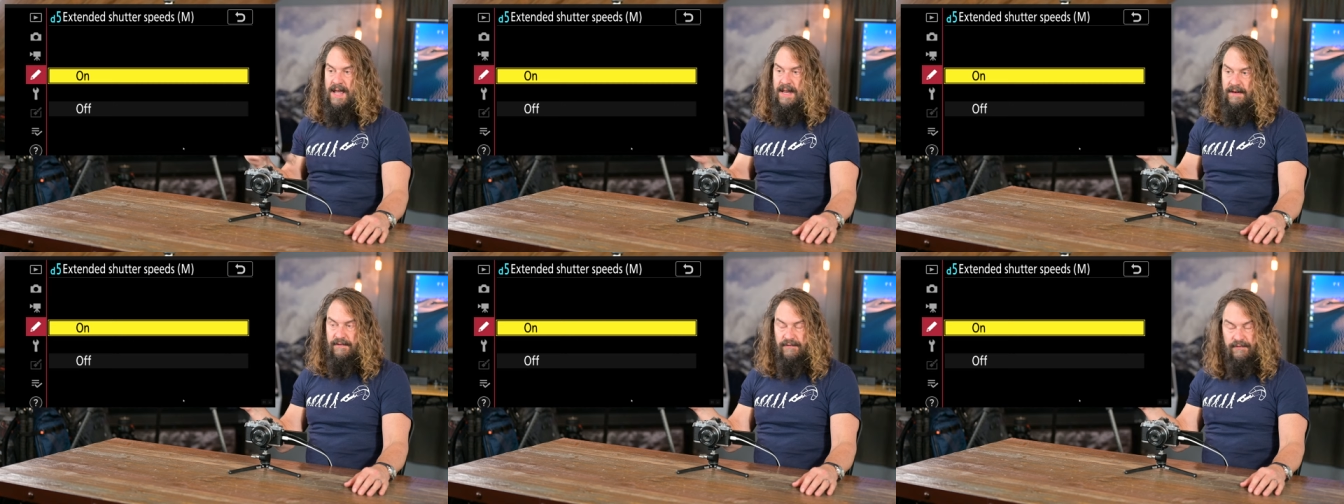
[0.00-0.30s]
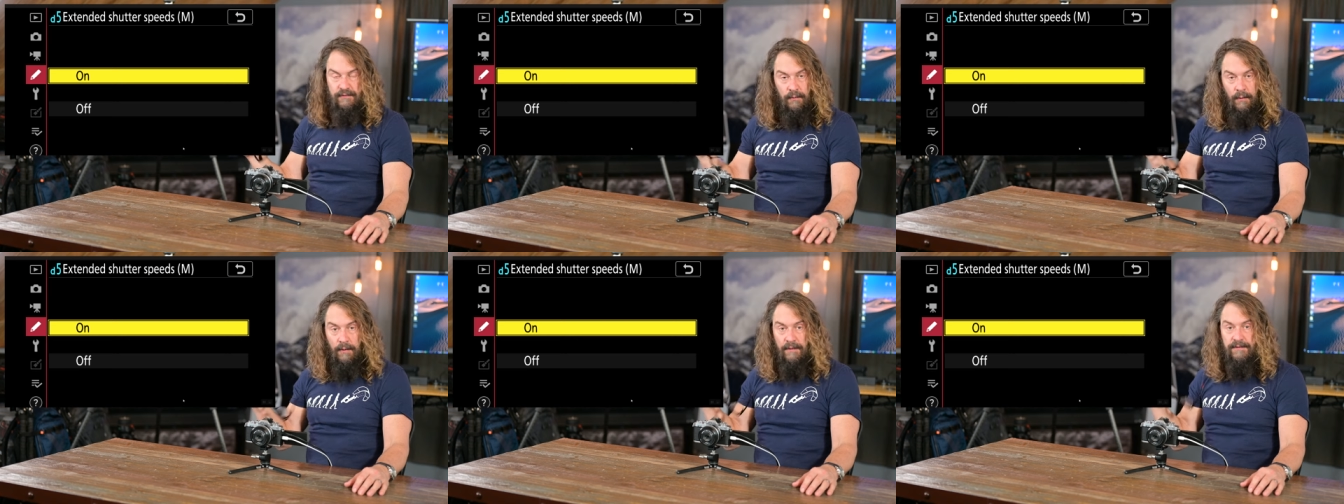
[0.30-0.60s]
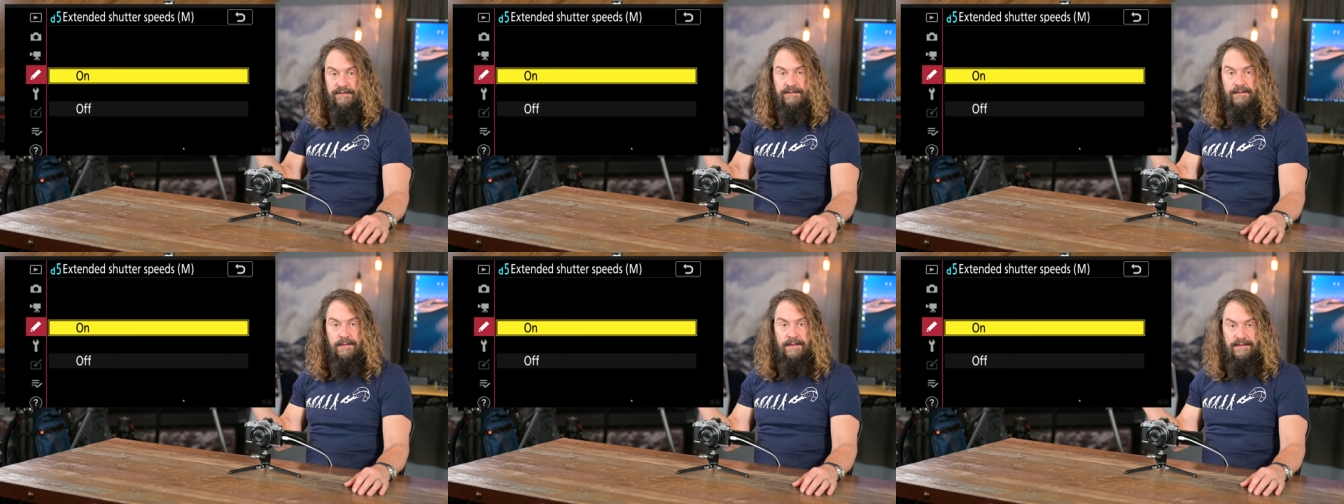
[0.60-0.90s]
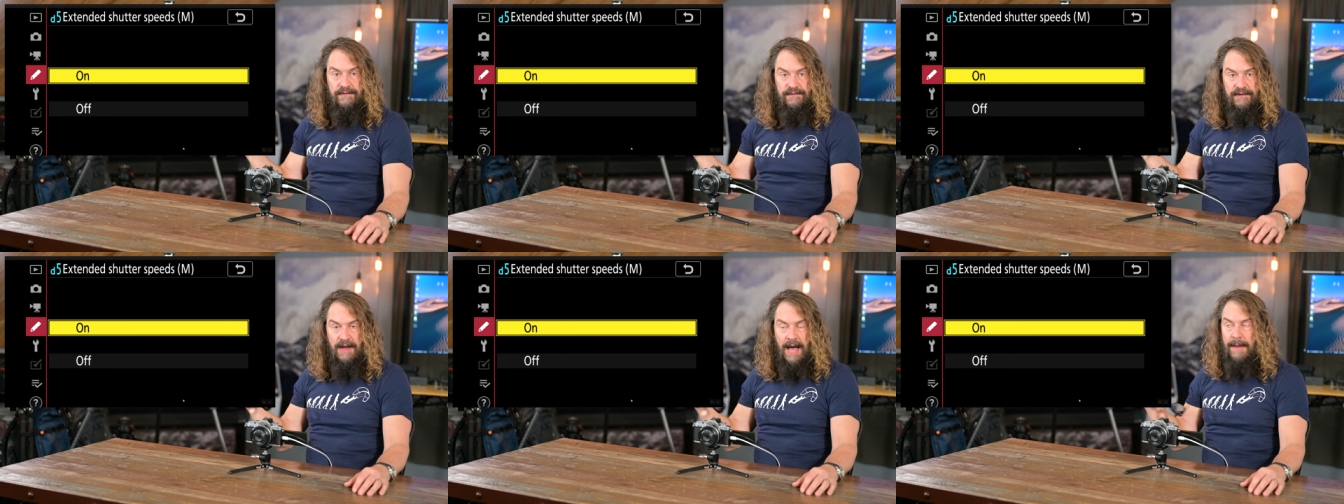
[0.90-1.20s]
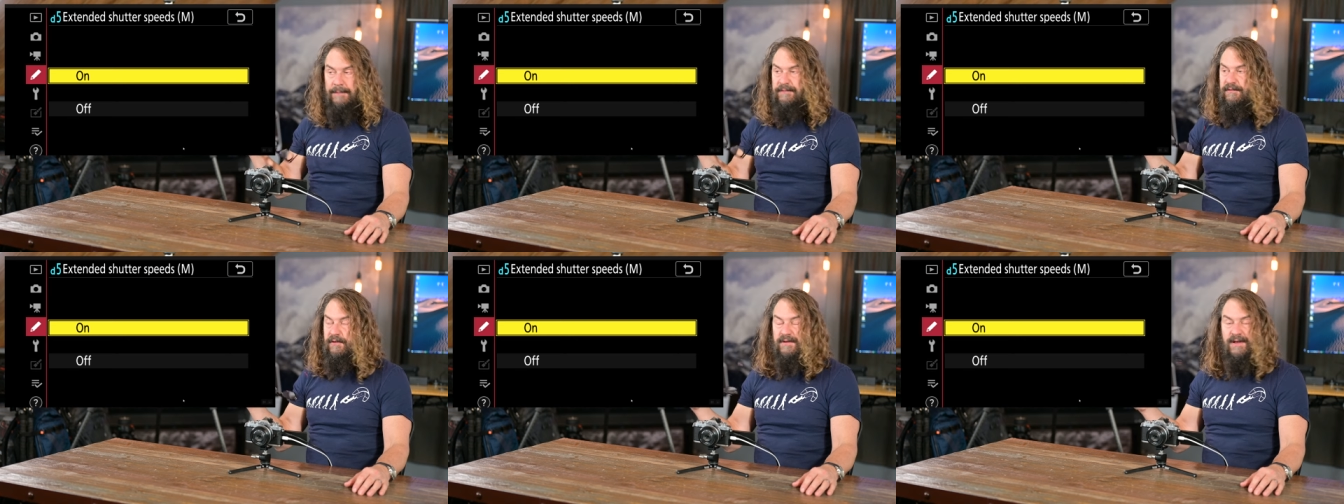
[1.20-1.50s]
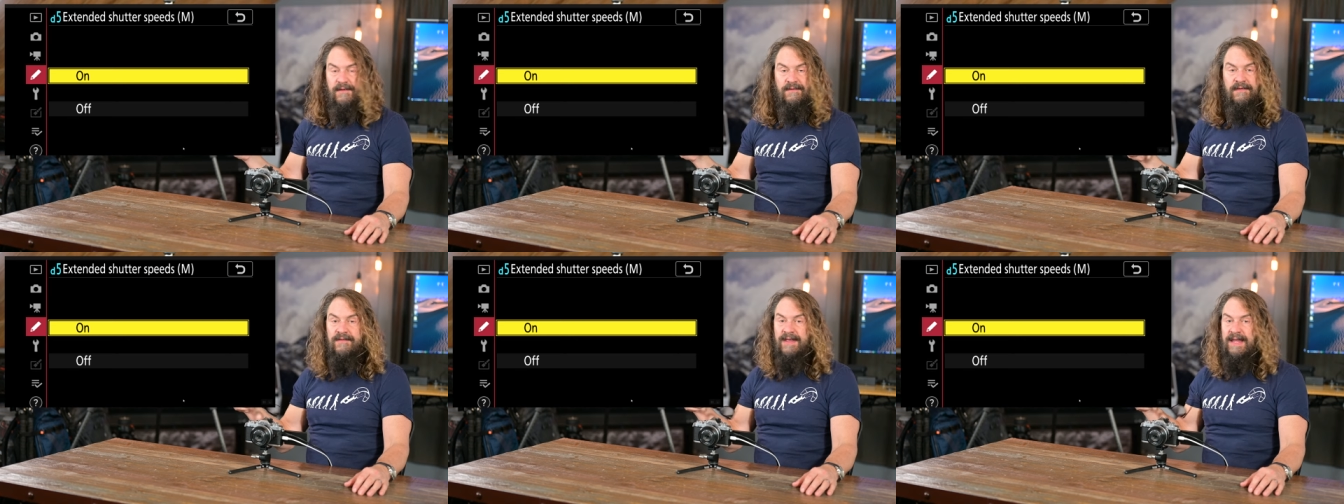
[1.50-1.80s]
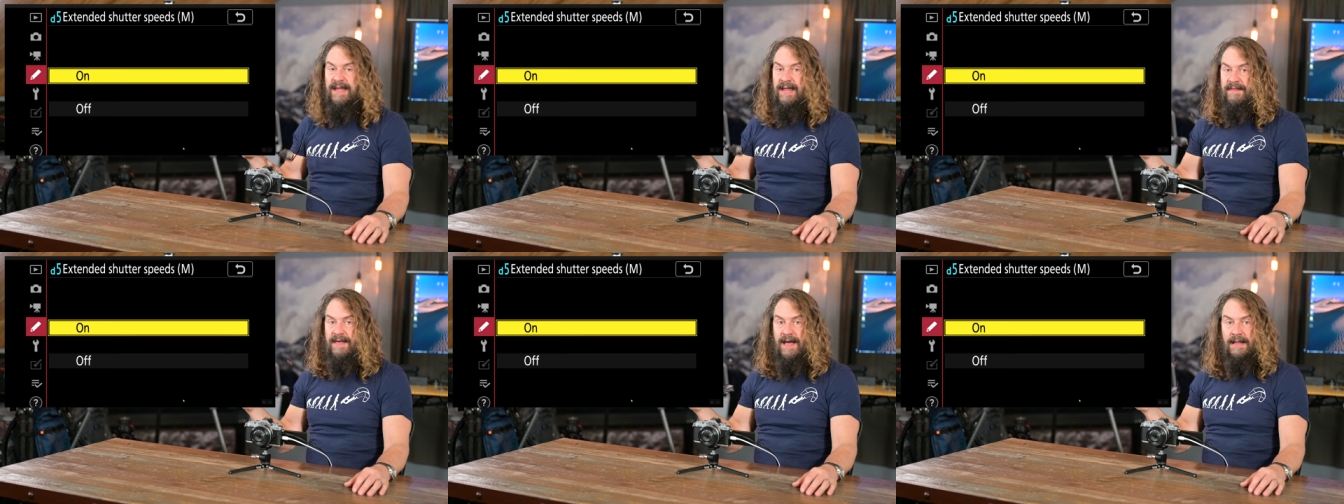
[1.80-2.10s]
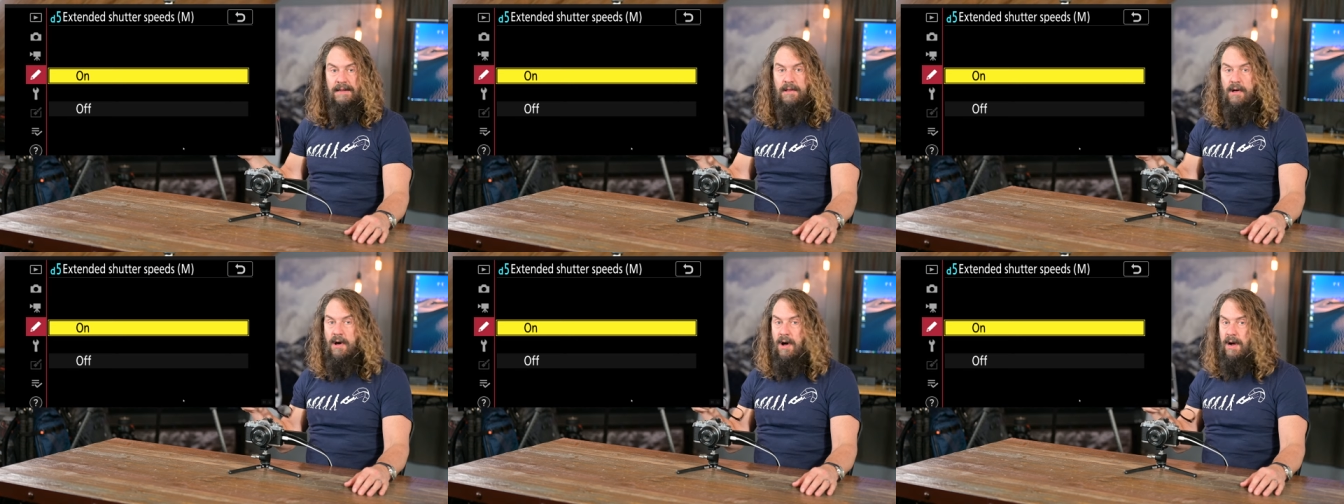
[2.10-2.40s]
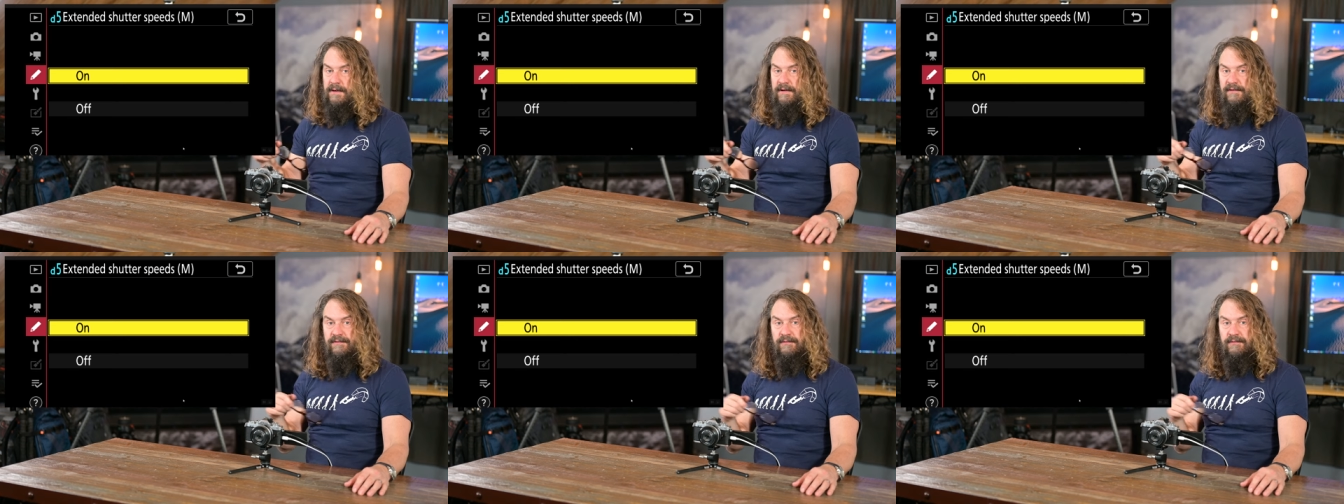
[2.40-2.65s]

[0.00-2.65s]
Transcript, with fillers: And it scrolls through and stops, so it doesn't take you that long to